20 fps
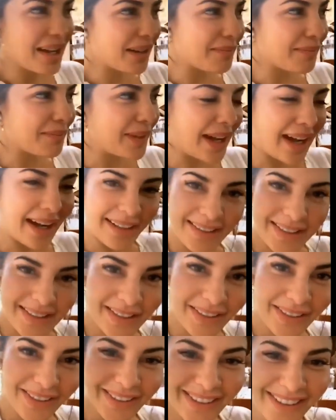back
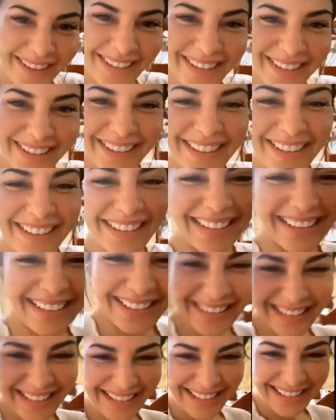to...
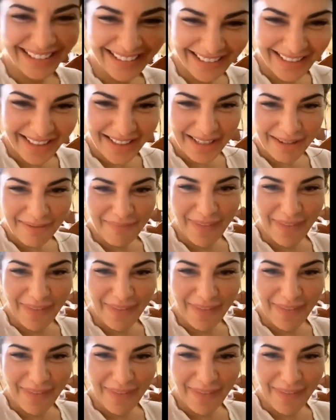Awesome, but yeah,